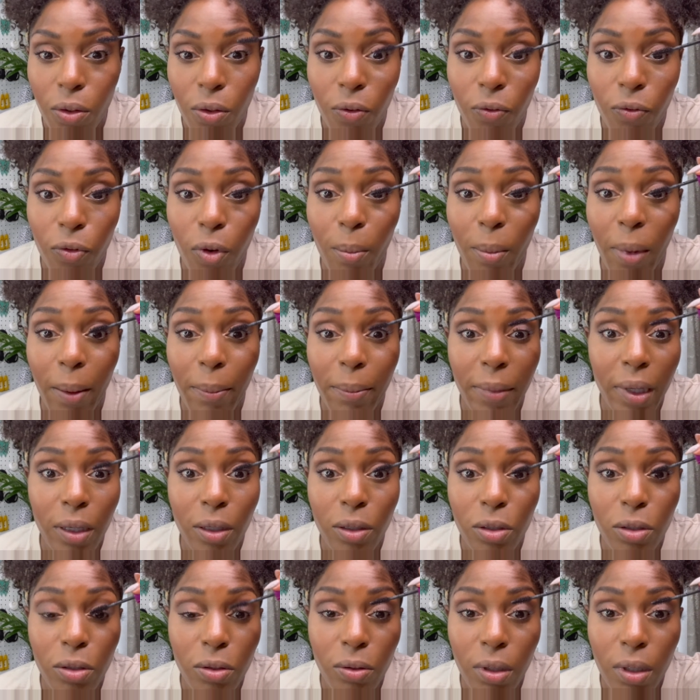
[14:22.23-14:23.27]
for my
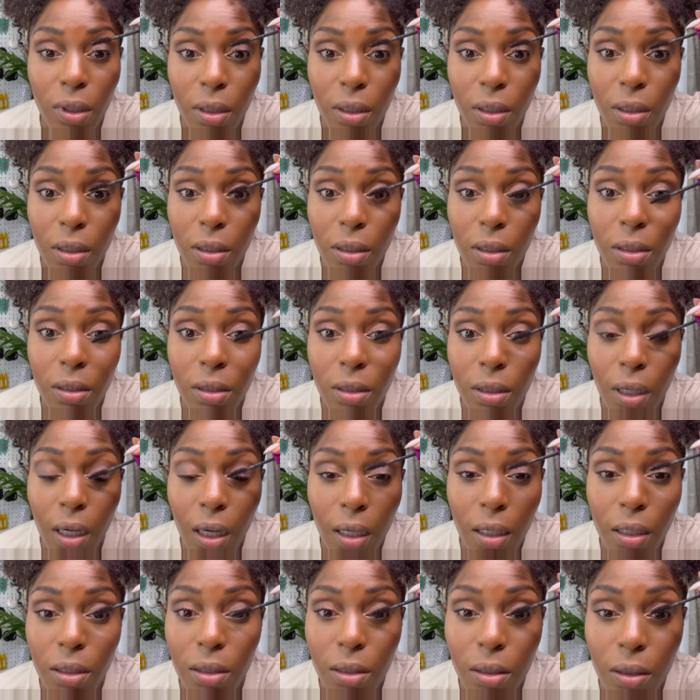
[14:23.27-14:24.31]
ministry, because God
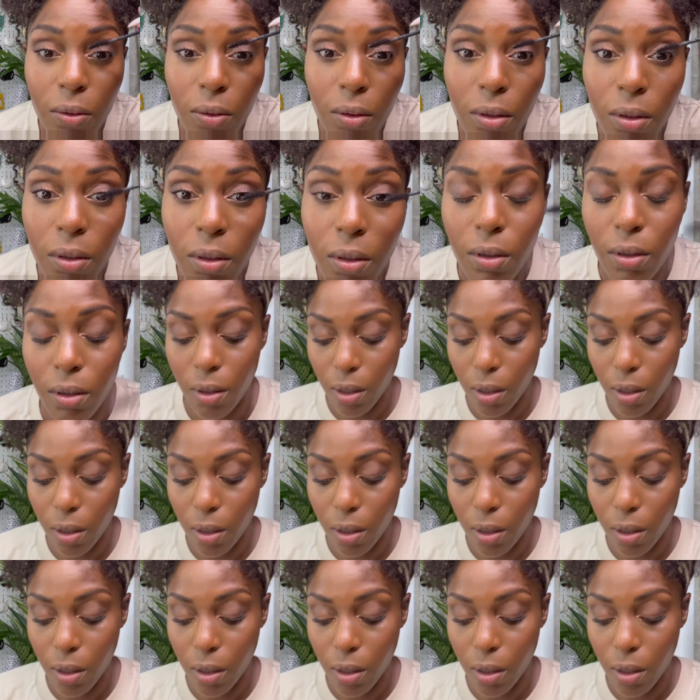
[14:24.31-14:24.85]
is so good.